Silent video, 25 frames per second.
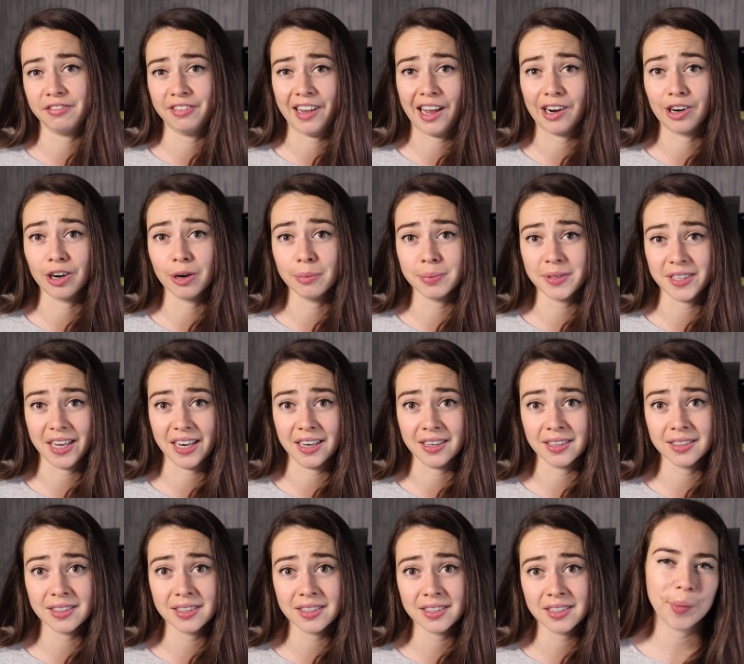flare up
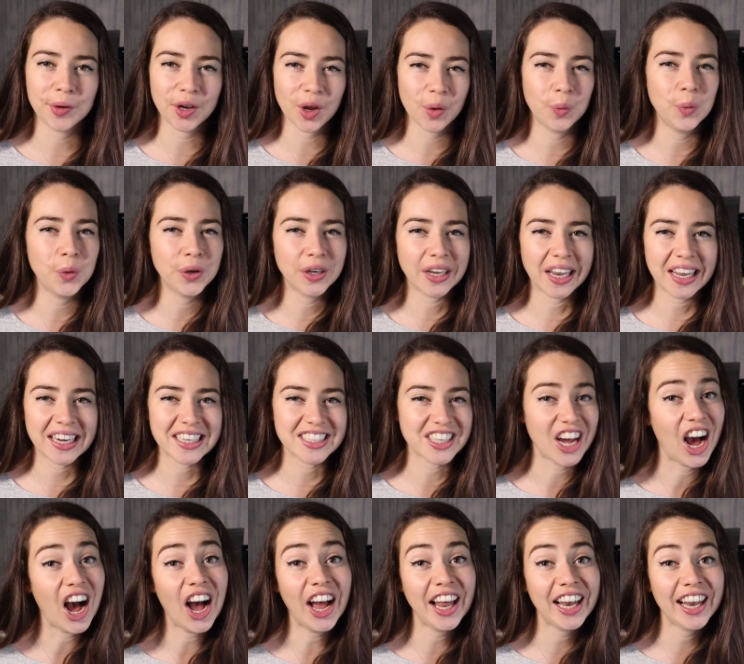since. But I would like to
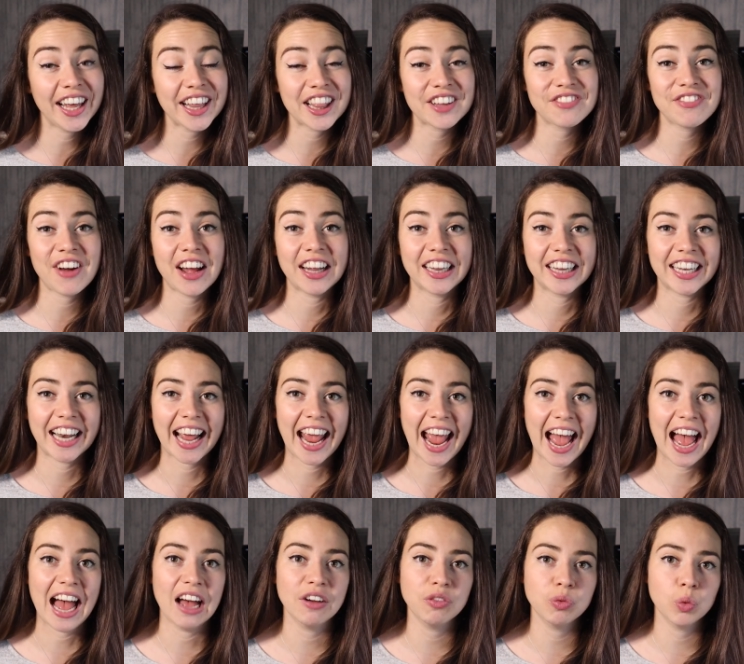highlight the fact that I
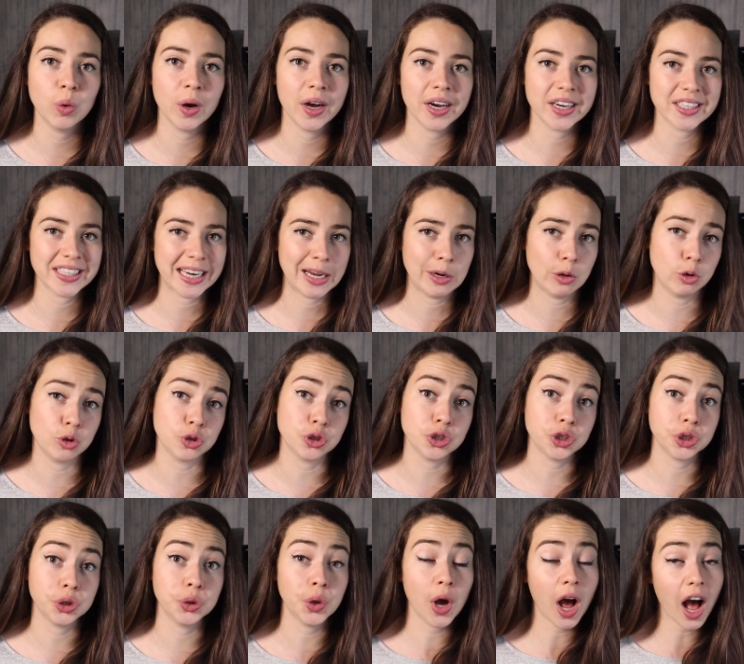have worked out on
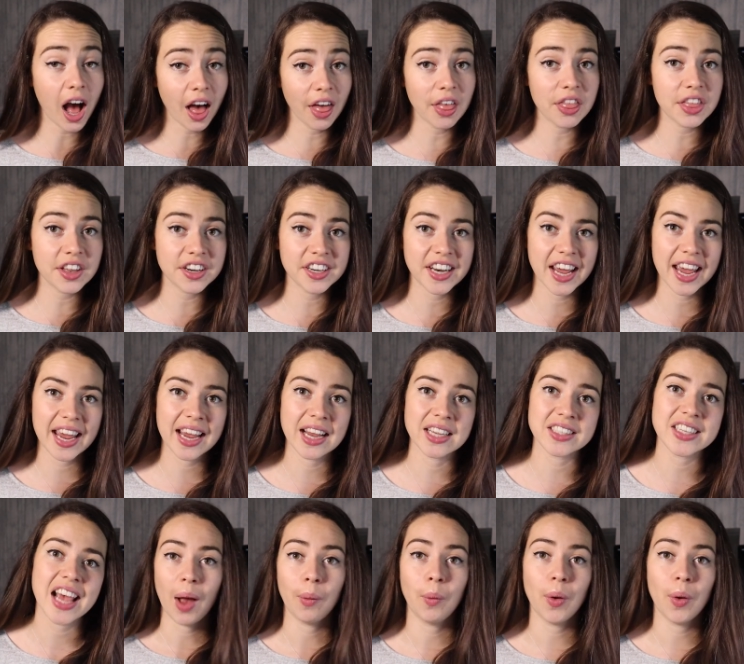two other days. I